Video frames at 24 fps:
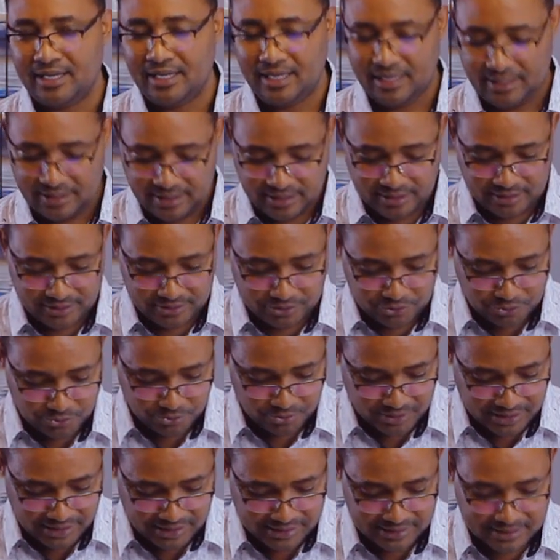and that is
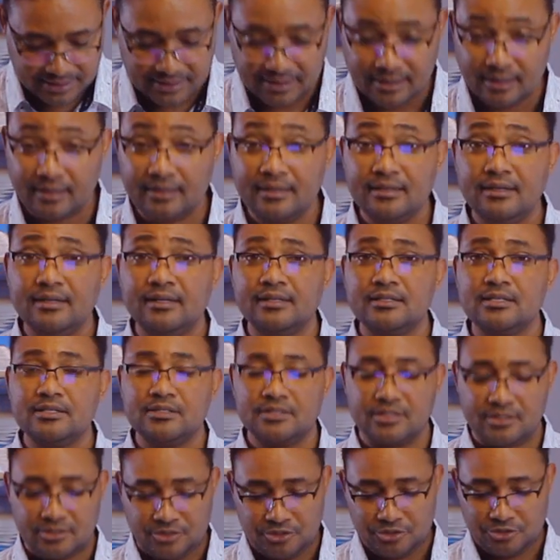through his Son,
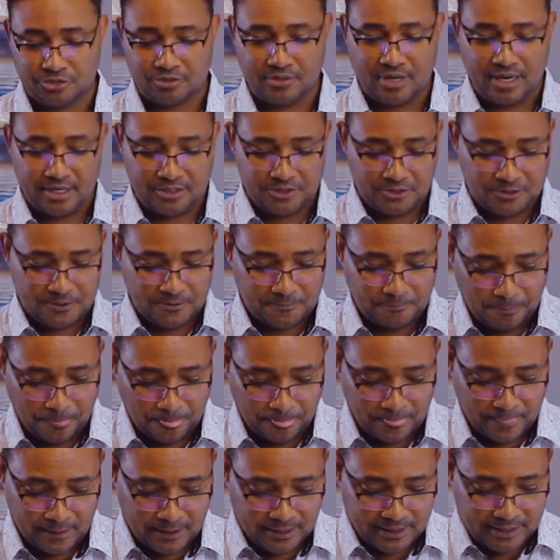Jesus Christ.
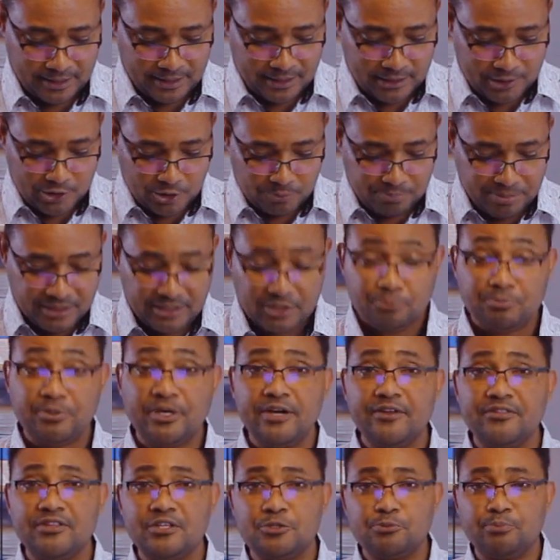So please
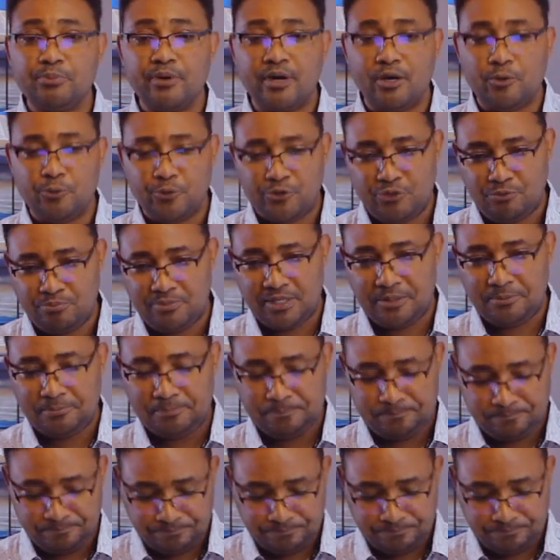pray this prayer with me.